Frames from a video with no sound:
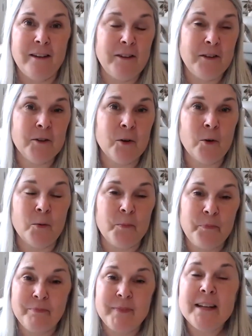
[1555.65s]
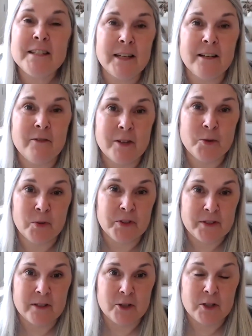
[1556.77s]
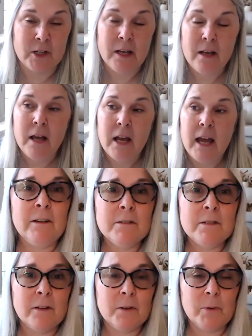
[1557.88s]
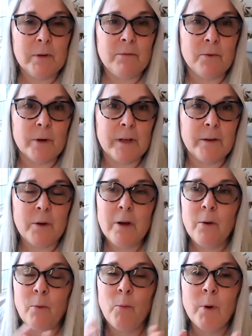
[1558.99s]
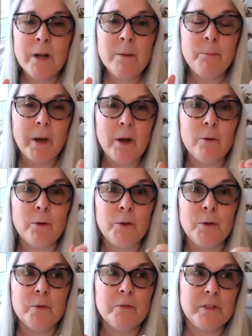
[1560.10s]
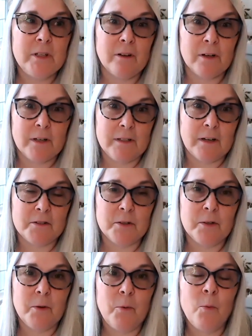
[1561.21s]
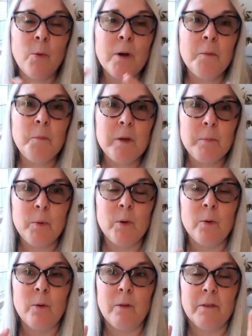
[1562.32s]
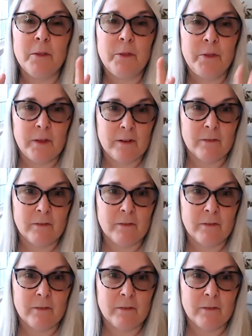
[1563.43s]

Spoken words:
you know, it's an individual decision. Here's another one for you. What about UofT architecture? What do people think of